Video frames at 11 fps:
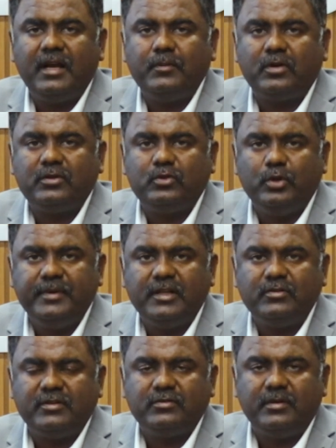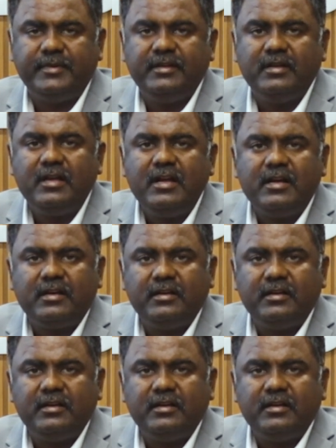I am Dr. Gopinath Duraiswamy,